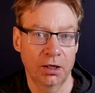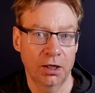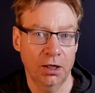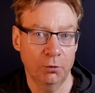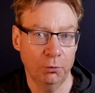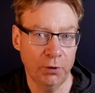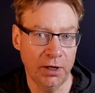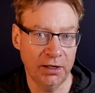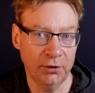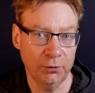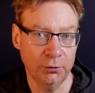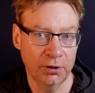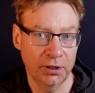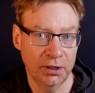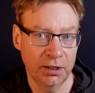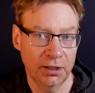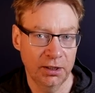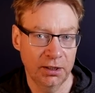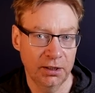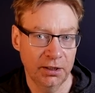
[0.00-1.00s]
Wow,
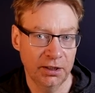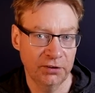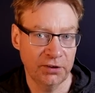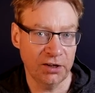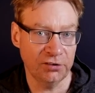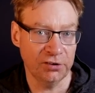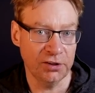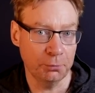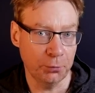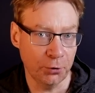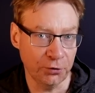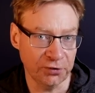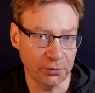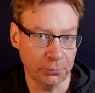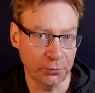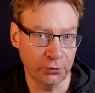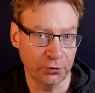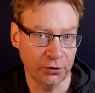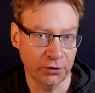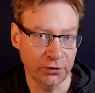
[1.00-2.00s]
it's actually
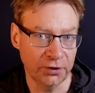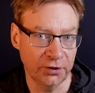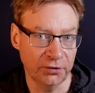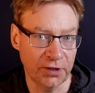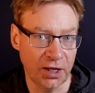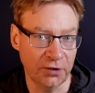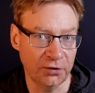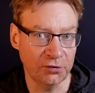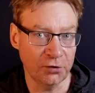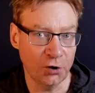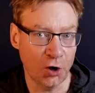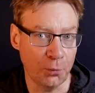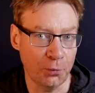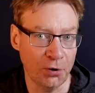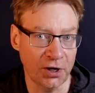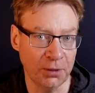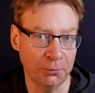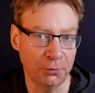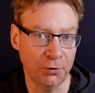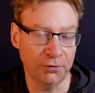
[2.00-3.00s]
possible that Tesla's
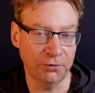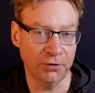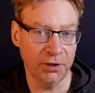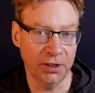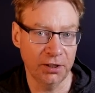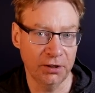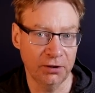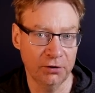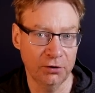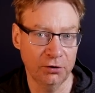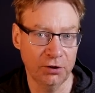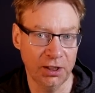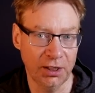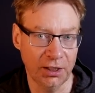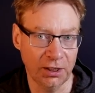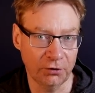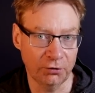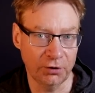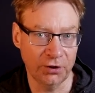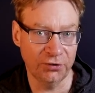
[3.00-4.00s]
operating profit could
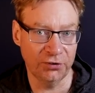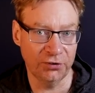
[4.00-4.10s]
increase